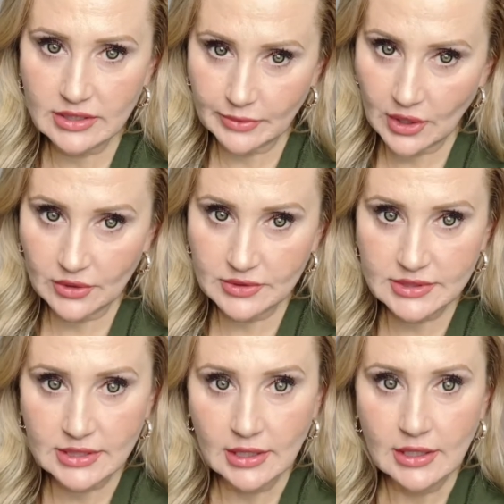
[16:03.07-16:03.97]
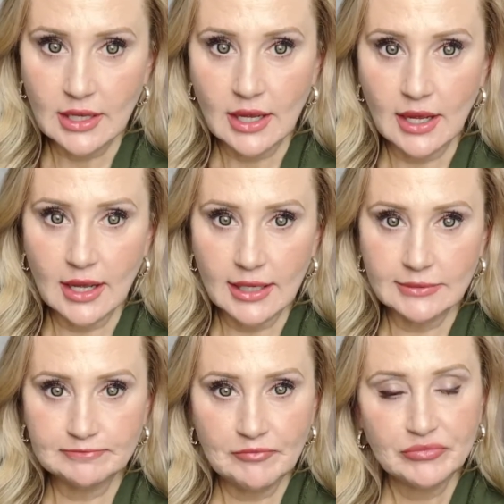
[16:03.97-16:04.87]
to post.
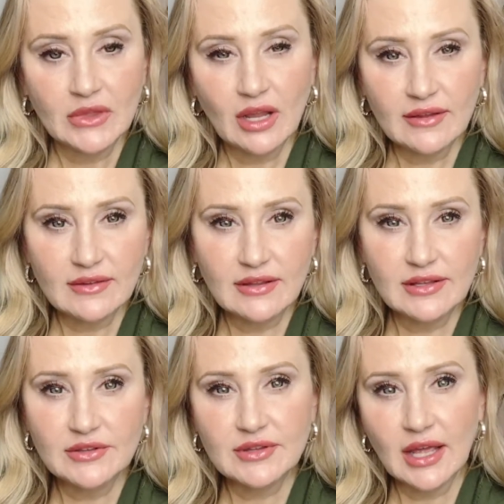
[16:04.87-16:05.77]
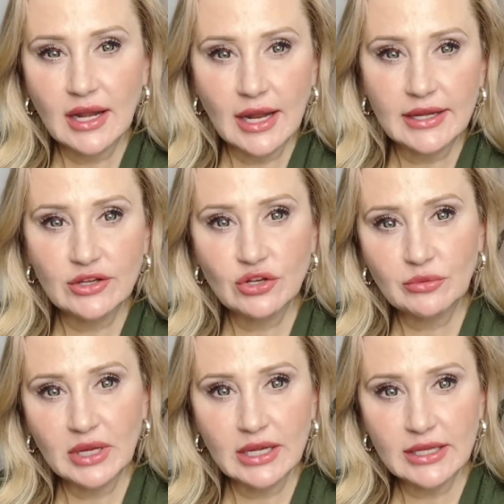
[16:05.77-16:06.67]
I see that you said, I need to
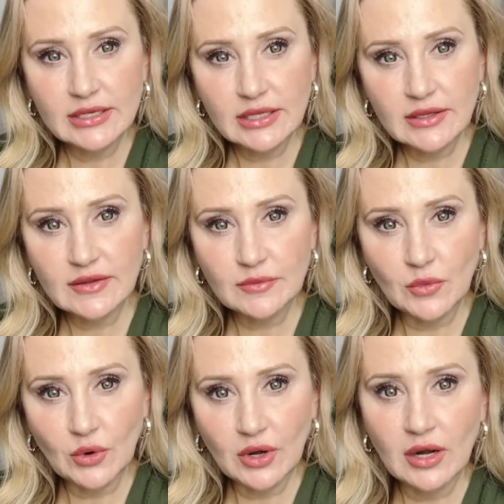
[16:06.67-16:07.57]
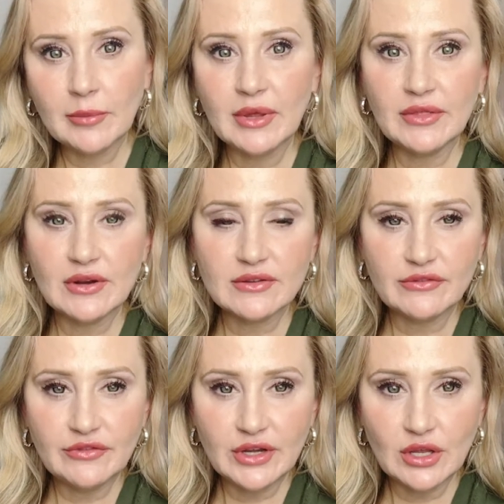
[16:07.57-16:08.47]
read into this more, but there's a
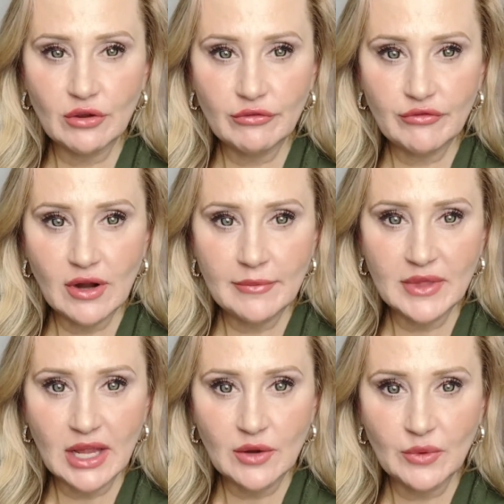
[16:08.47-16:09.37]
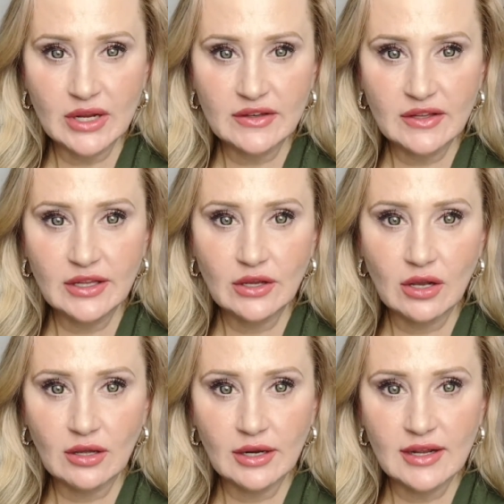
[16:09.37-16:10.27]
video from the NYT
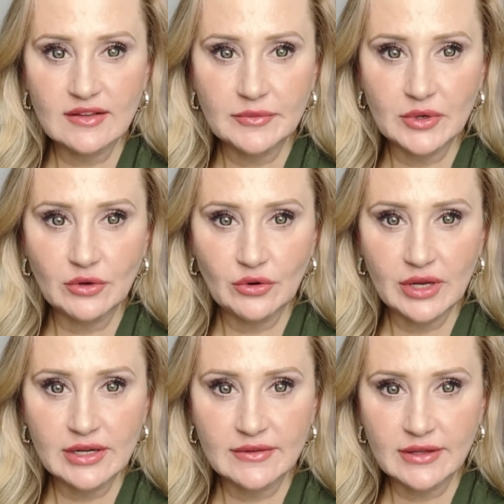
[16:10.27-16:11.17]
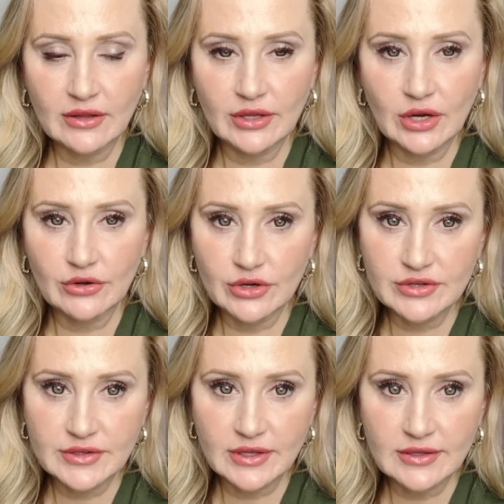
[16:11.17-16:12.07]
called Hospital Greed is Killing Our
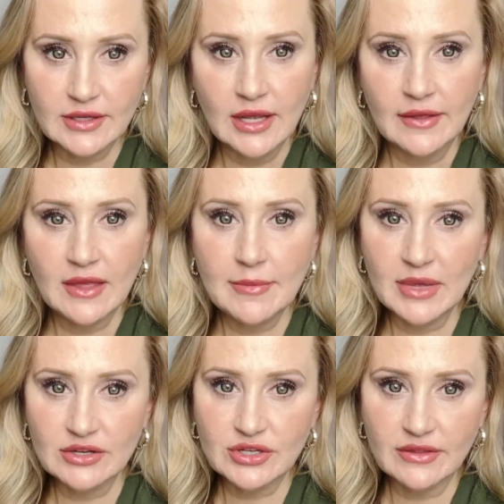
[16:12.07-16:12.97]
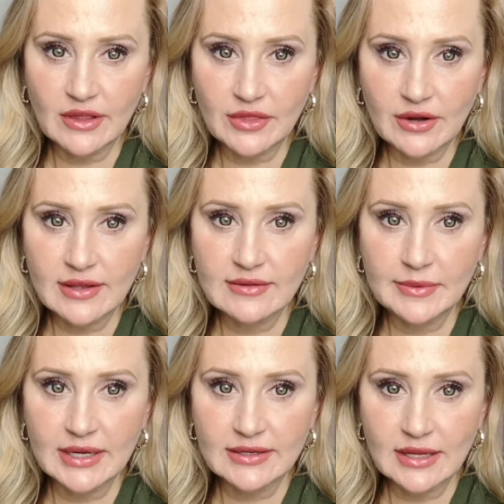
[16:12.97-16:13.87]
Nurses. They mentioned that there has
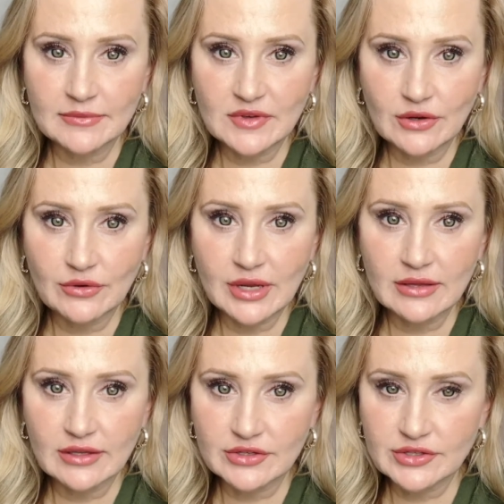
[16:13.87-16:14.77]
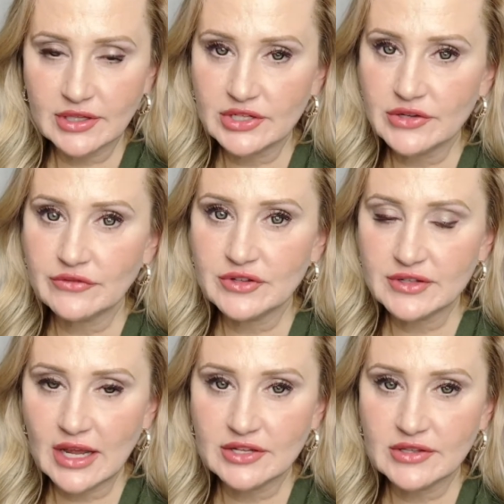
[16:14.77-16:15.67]
been attempts to create legislation for
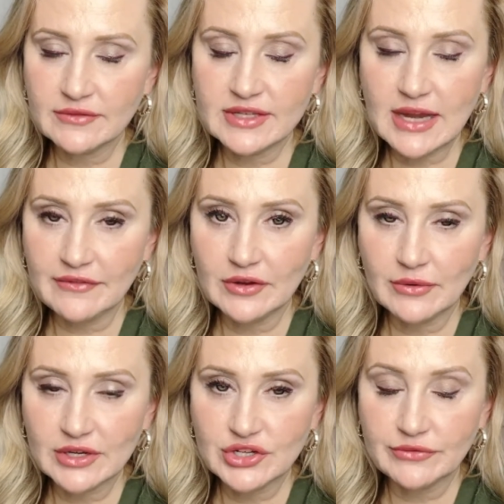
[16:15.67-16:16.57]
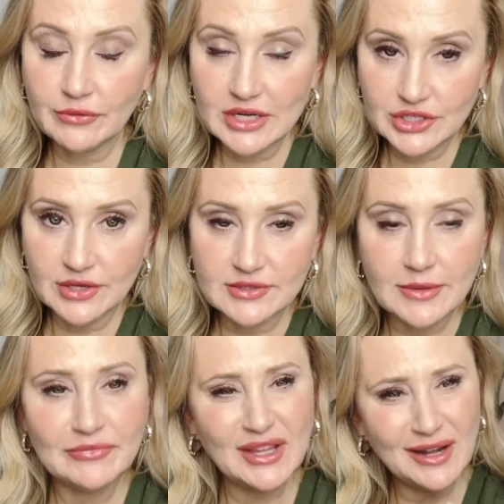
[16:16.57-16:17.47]
staffing ratios.
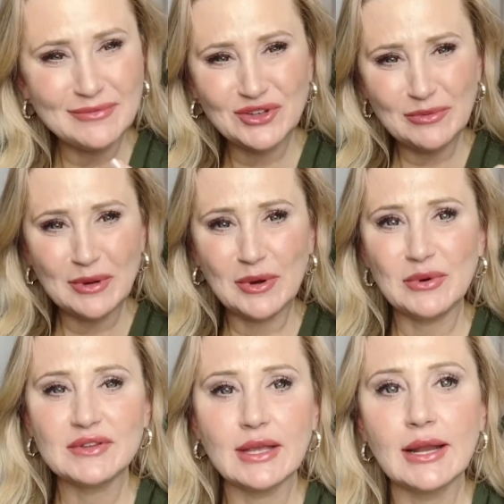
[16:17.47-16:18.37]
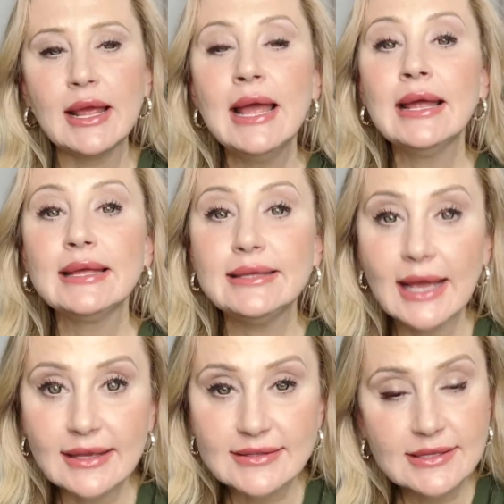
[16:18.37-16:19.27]
I'm tripping my words again.
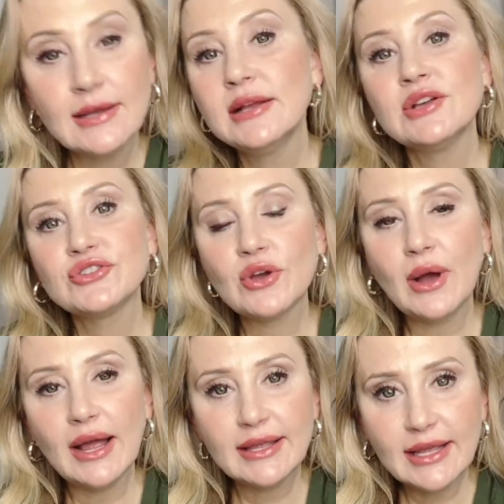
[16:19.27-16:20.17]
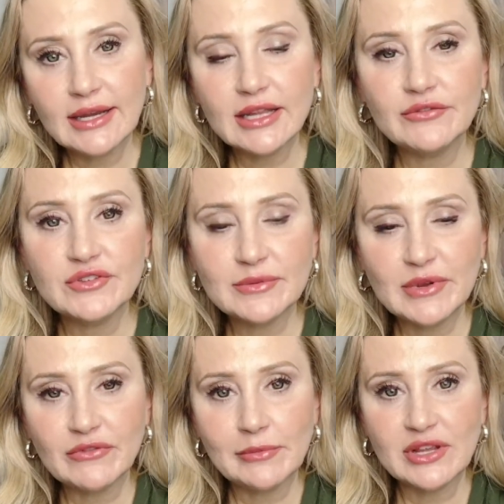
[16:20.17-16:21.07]
Yes. So I can give you some
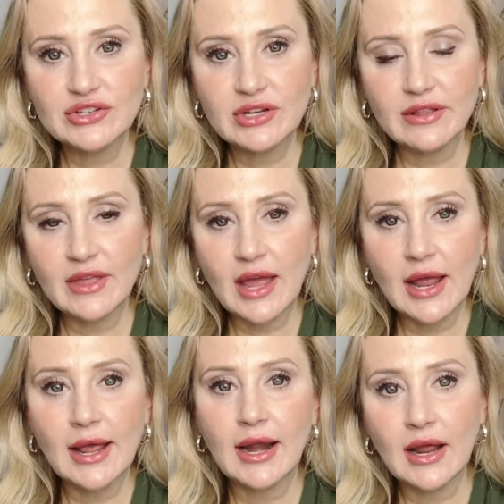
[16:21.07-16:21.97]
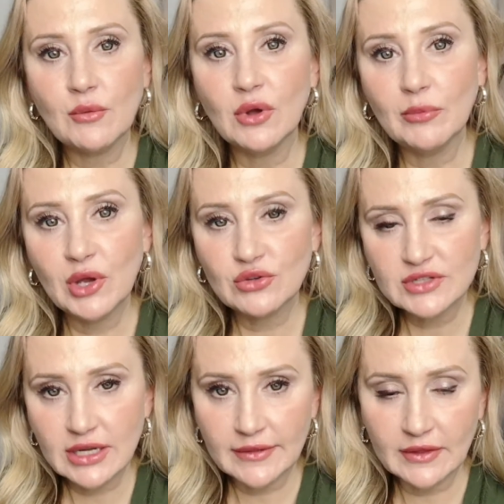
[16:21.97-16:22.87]
information on that, and I will
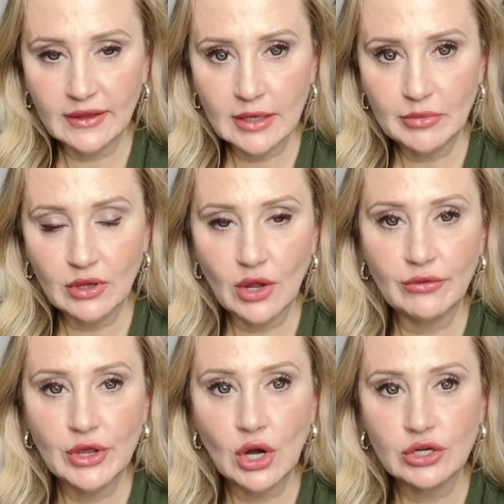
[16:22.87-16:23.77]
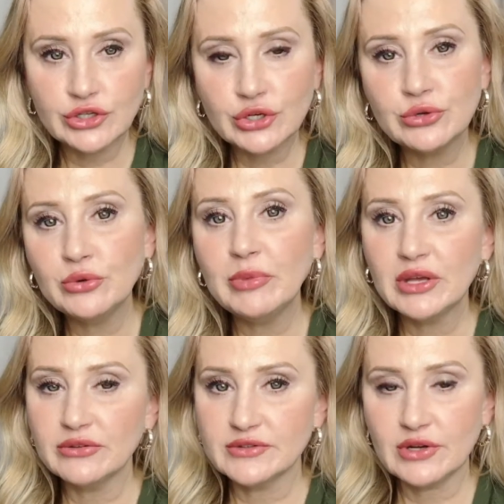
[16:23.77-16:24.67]
post it in the link below. There are 2
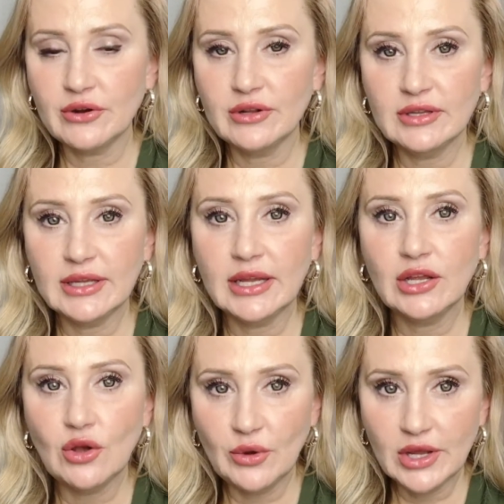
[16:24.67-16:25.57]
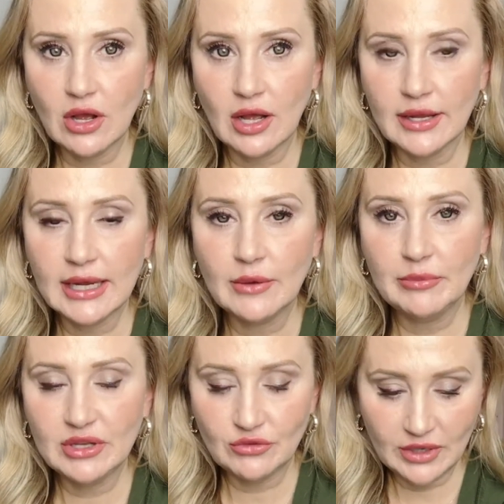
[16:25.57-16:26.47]
bills currently going on
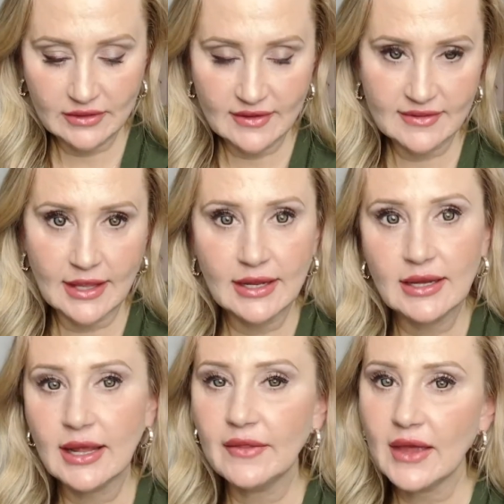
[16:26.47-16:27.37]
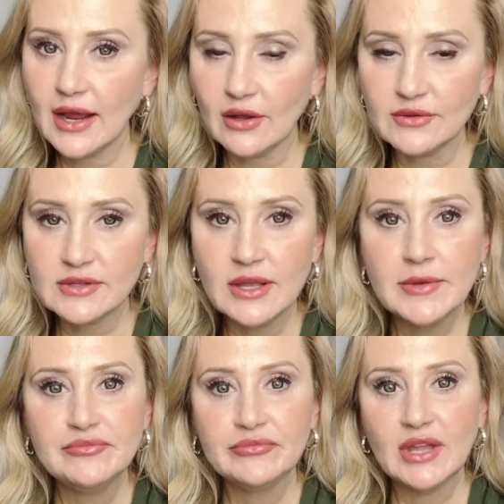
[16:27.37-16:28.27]
between the Senate and the House.
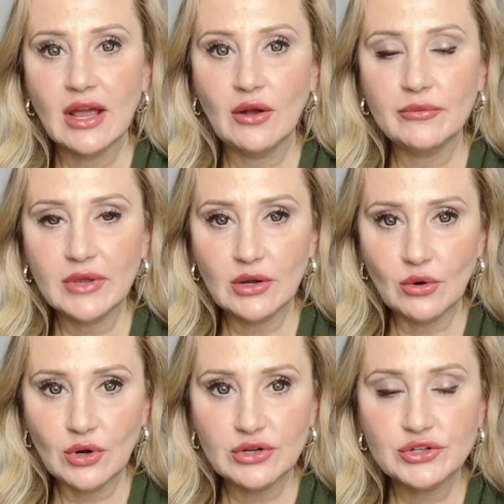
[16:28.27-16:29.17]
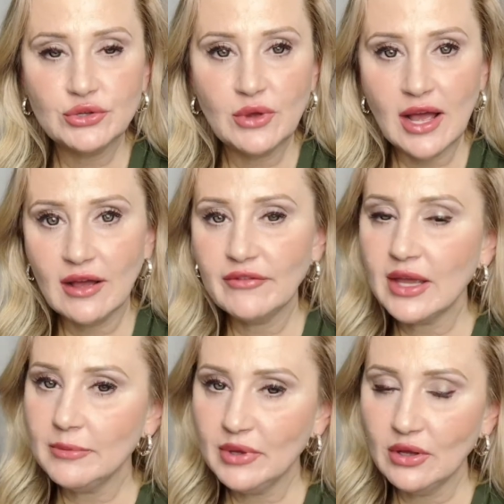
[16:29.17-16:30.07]
Now, in order to have
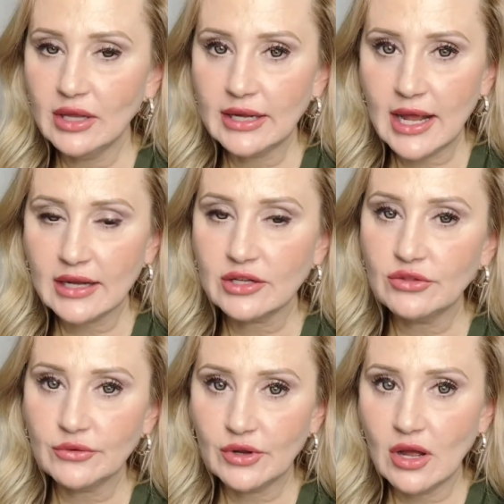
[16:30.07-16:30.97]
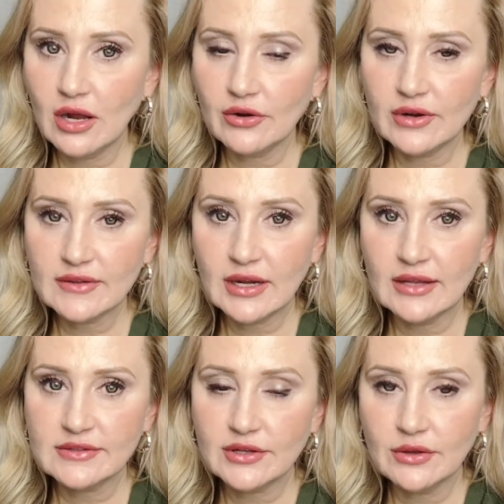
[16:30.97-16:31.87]
a bill enacted through Congress, it
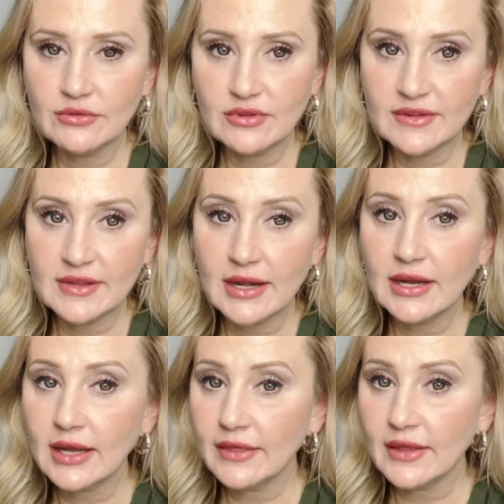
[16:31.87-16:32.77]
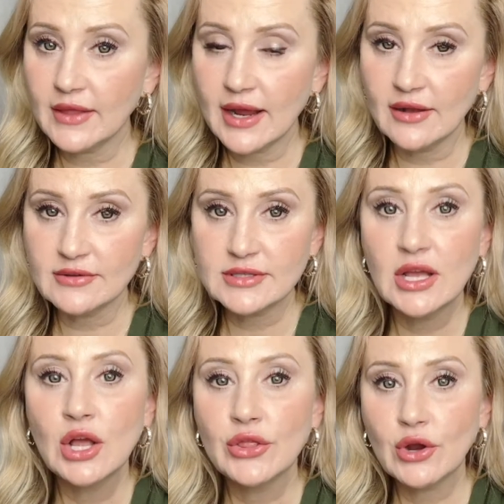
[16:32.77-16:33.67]
has to go through the Senate and then the House.
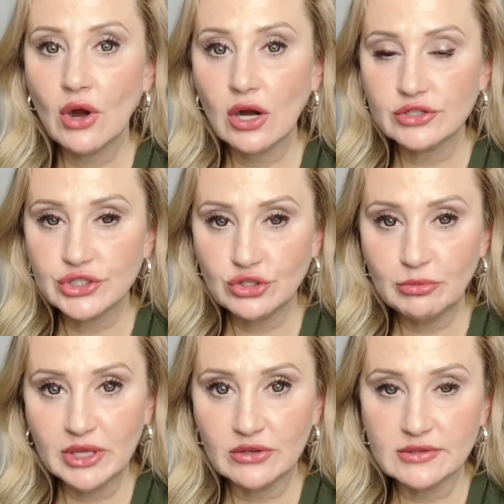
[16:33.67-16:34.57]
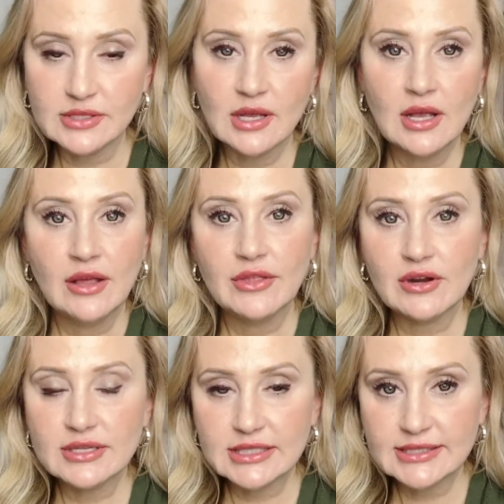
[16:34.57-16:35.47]
There are 2 bills.
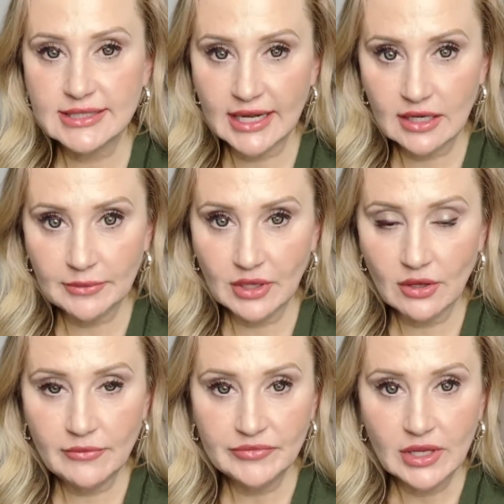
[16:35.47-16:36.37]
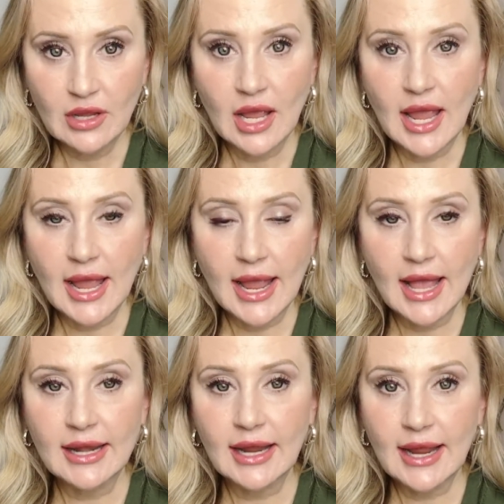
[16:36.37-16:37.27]
There is a Senate bill
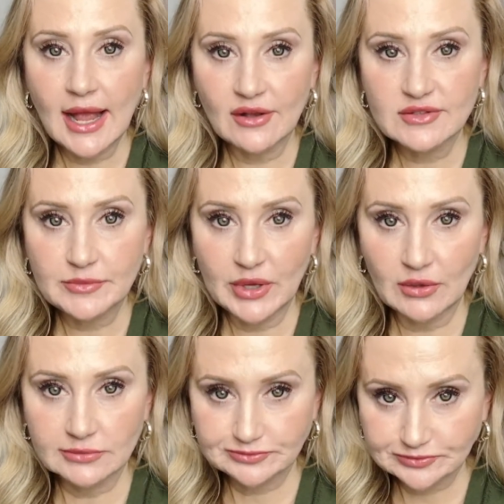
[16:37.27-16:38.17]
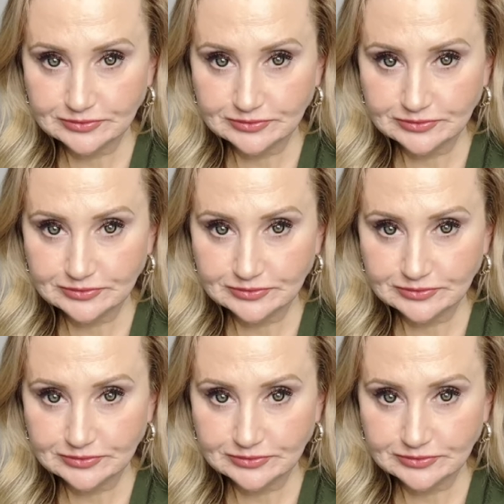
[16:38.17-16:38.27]
and a House bill.